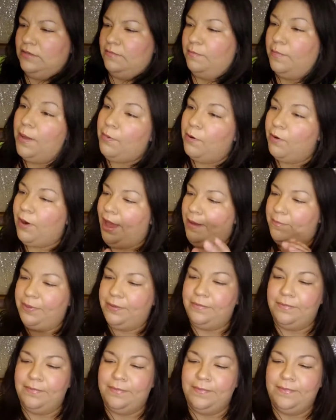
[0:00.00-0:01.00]
bubble wrap
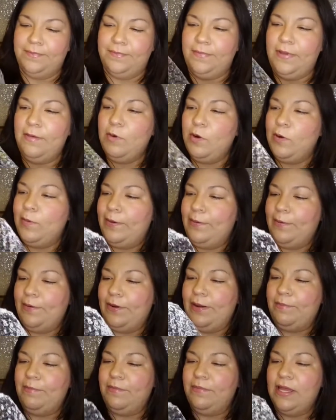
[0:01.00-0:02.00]
and more bubble
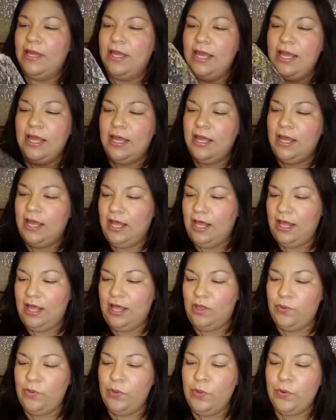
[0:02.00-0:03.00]
wrap.
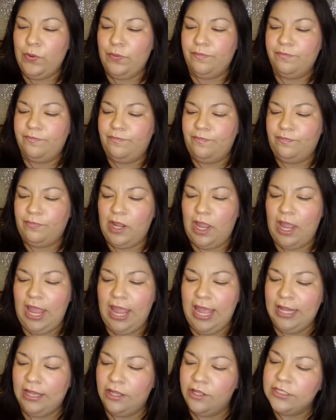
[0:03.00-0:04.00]
Ooh,
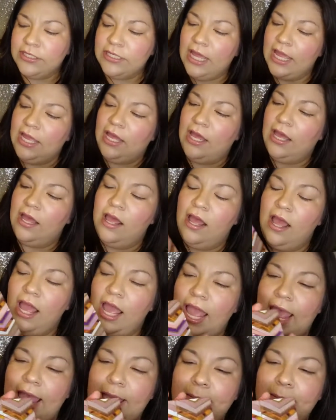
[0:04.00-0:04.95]
it looks like a